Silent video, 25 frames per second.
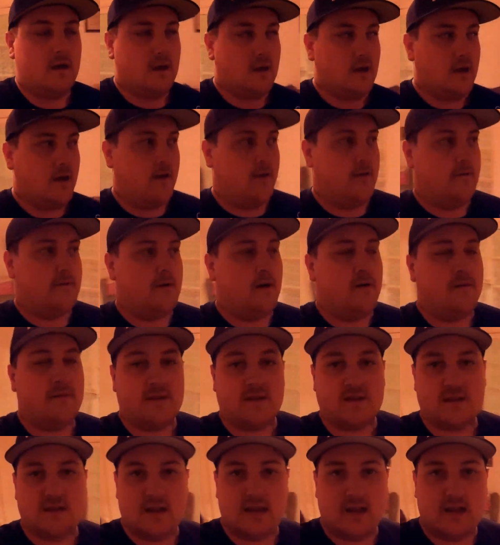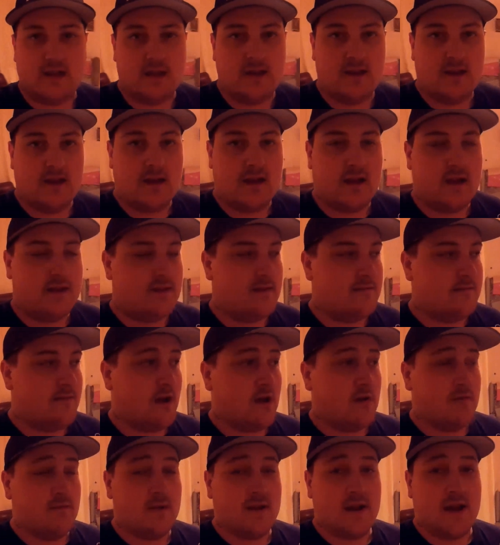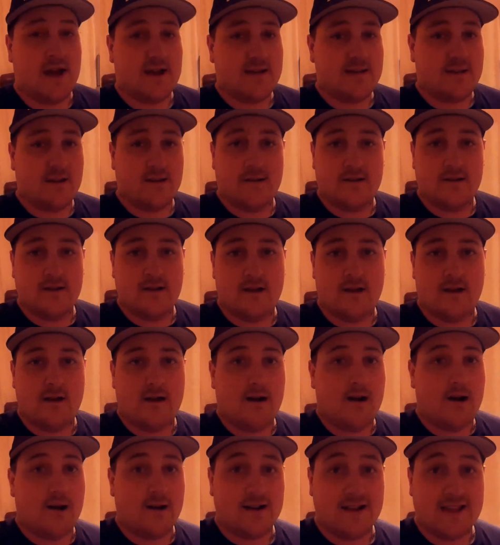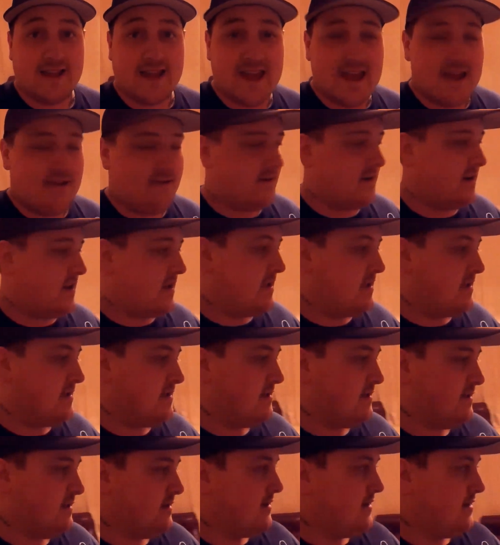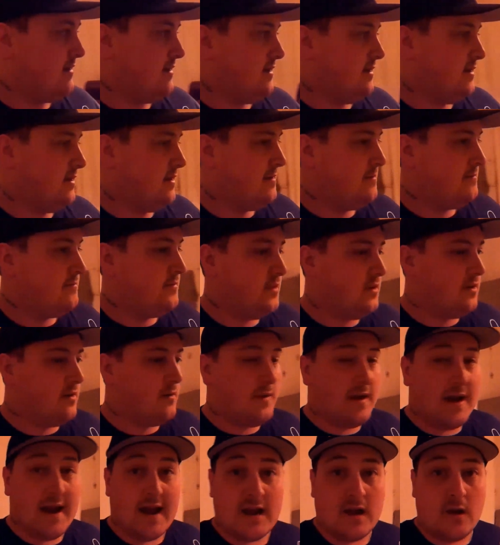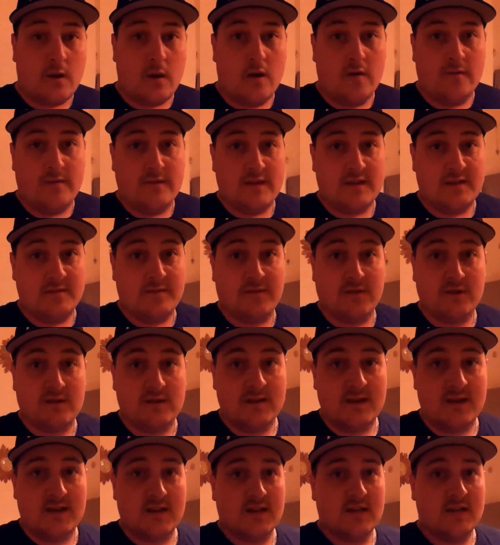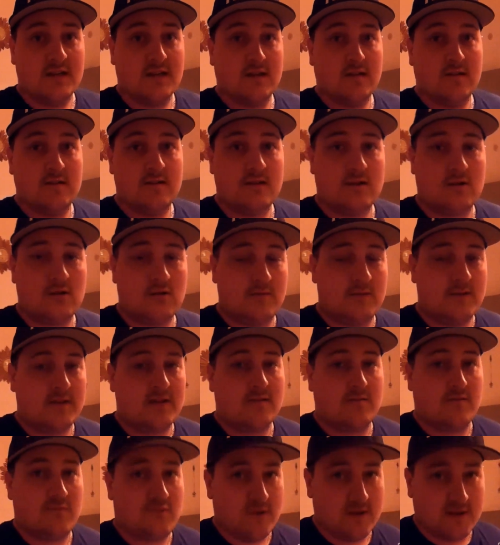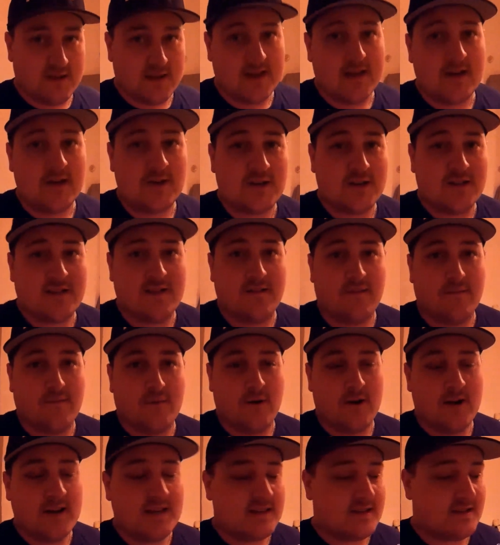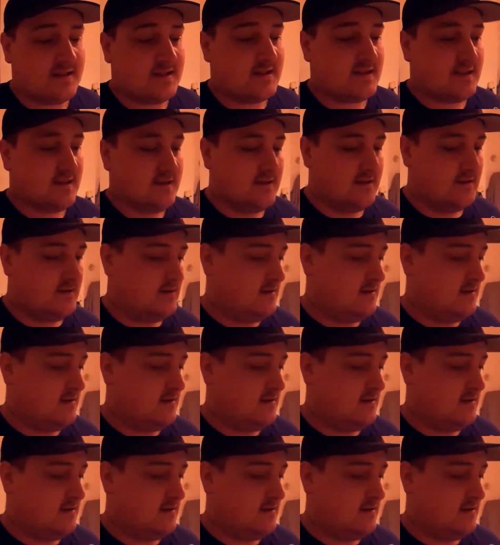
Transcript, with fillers: Um, obviously, in the moment, I don't hardly hear any, but when I go over this footage, there could be some pretty interesting voices.